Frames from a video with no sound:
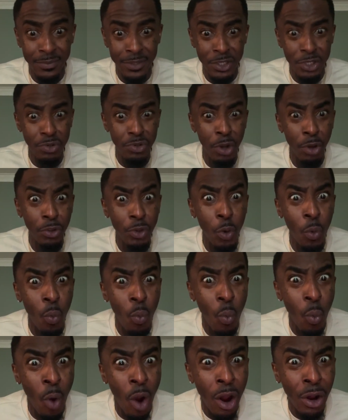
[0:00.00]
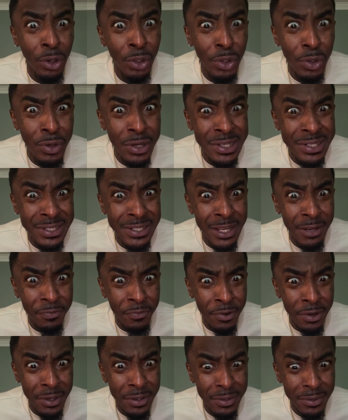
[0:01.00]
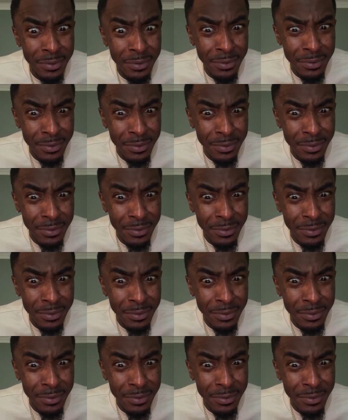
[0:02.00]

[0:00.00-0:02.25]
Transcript: Did you know the water is different?